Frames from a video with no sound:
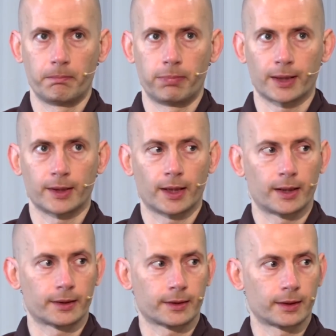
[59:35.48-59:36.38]
but they
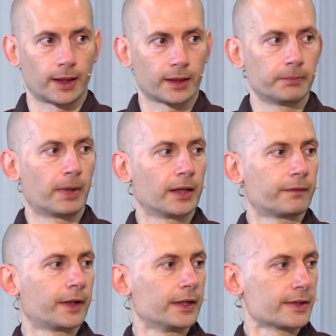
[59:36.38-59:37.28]
are like in my
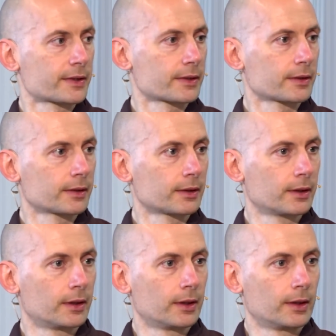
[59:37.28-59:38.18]
face.
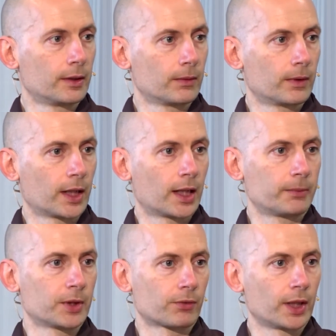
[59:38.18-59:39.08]
When
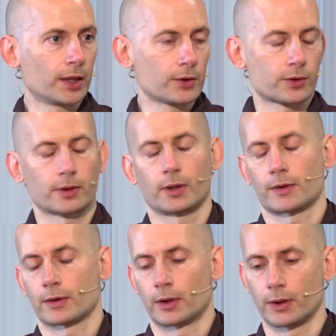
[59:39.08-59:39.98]
I'm in rage,
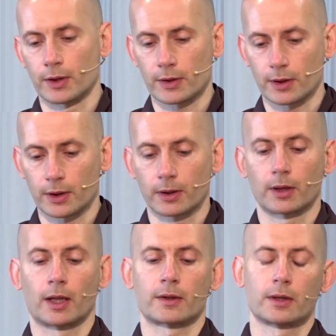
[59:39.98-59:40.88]
it's not easy.
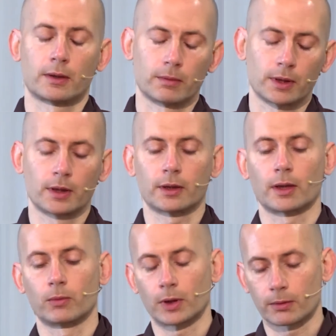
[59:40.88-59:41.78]
I sit with it,
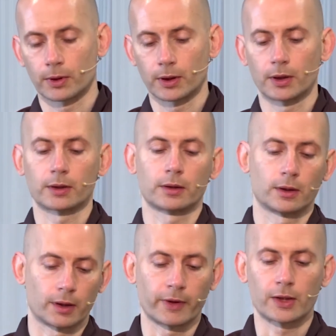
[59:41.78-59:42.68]
I work with it, you
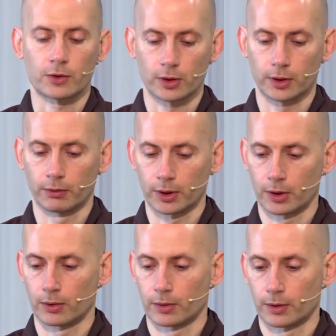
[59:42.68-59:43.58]
know, eventually it'll
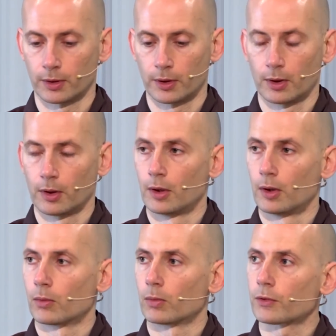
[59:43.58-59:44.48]
go.
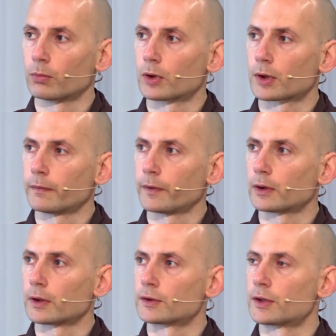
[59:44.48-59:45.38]
What's more
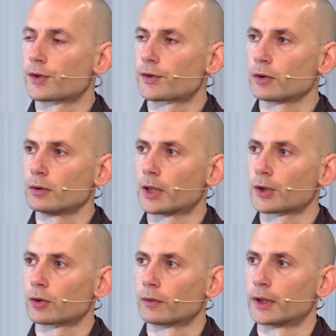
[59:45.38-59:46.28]
difficult is there is so
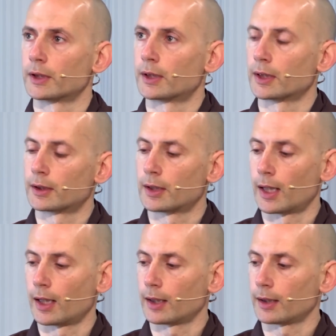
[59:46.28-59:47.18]
much of it
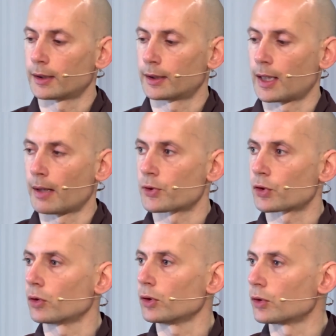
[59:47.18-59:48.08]
that I'm
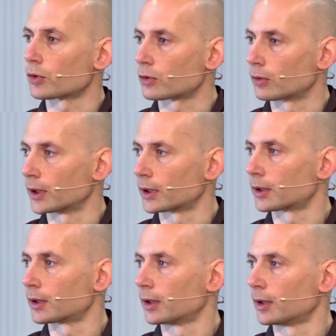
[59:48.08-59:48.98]
so used to
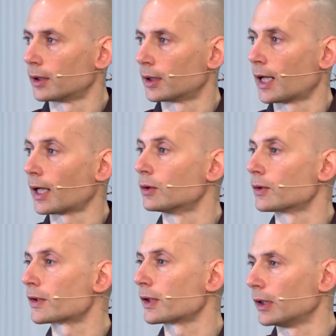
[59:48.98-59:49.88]
it that I
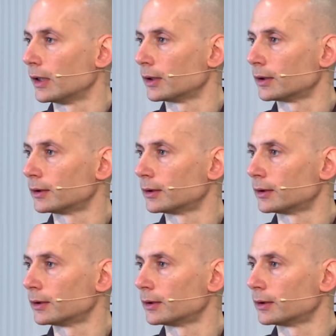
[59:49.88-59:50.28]
don't see.